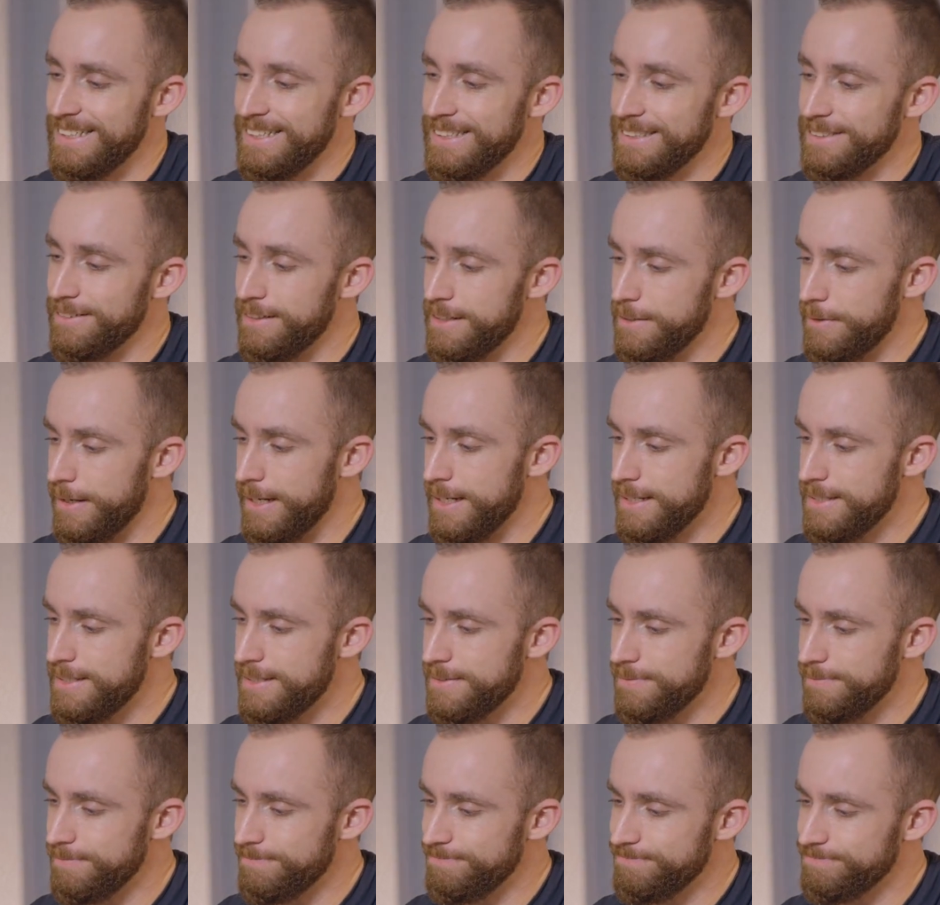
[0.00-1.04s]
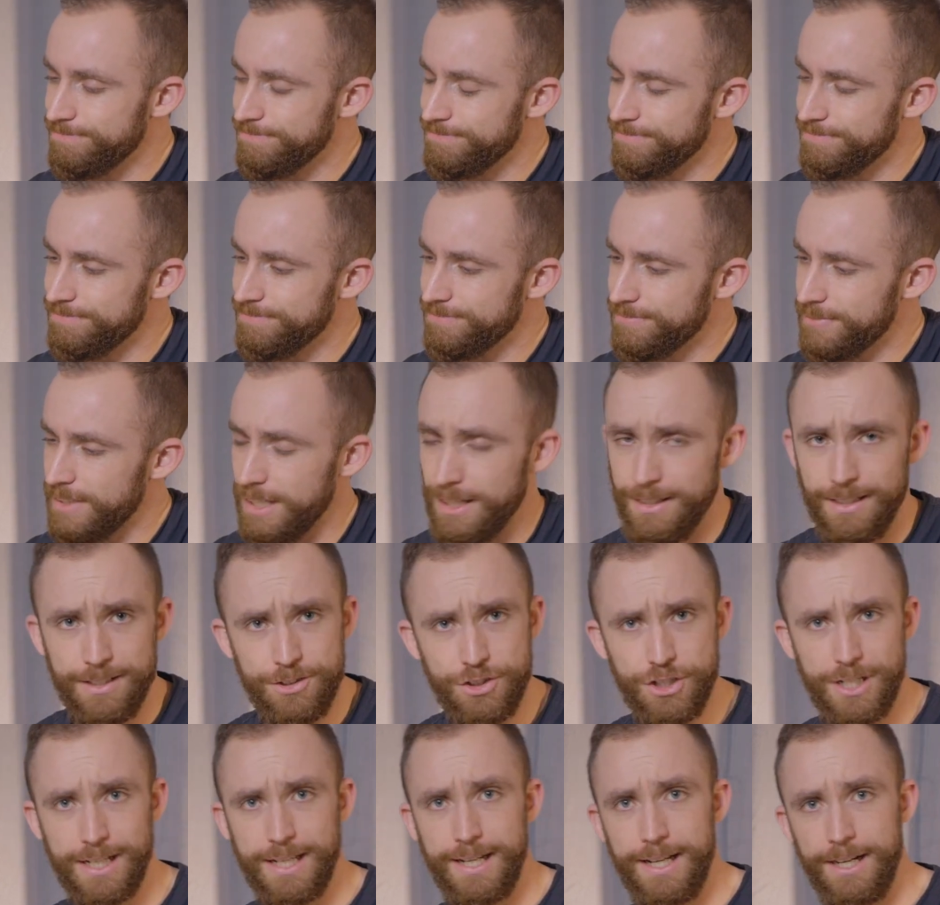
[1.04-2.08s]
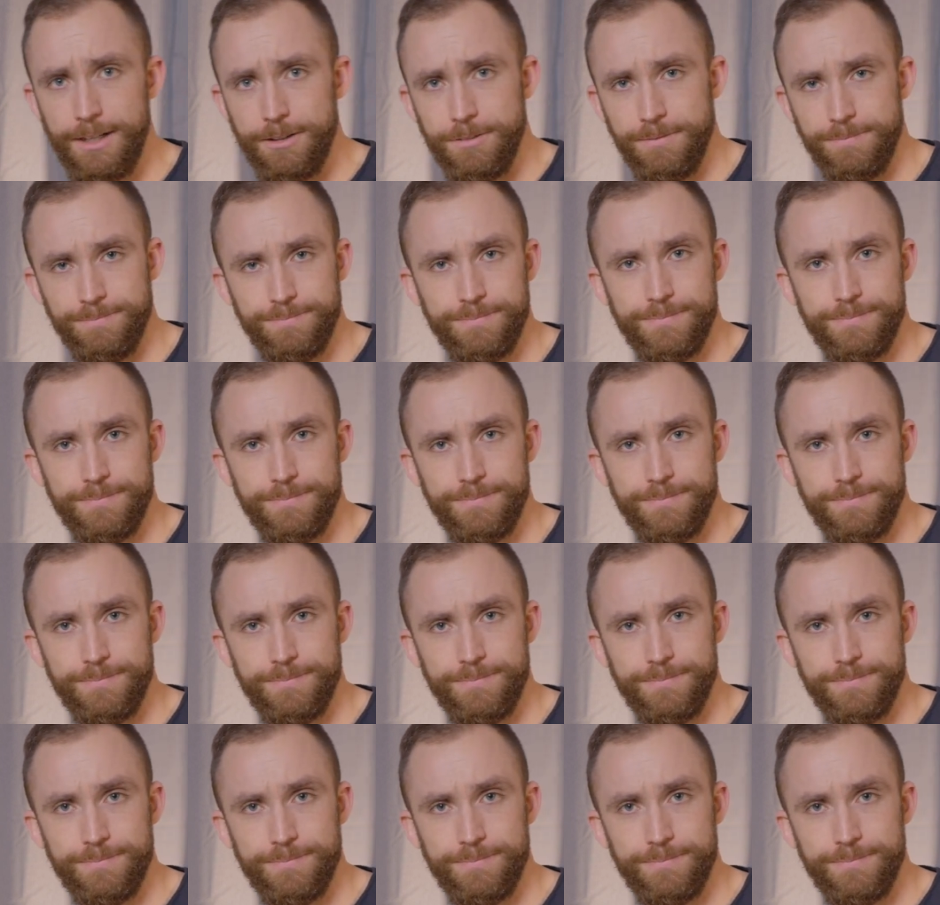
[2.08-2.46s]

So anyways, let's check it out.